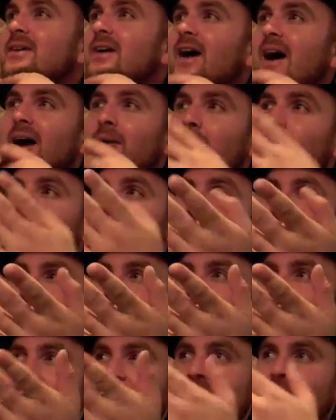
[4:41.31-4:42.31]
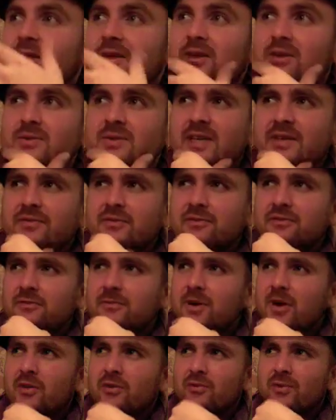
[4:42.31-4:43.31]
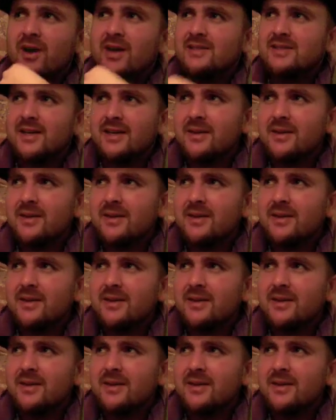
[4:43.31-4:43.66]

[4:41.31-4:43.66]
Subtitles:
I wanted to make it, you know, different from all the rest.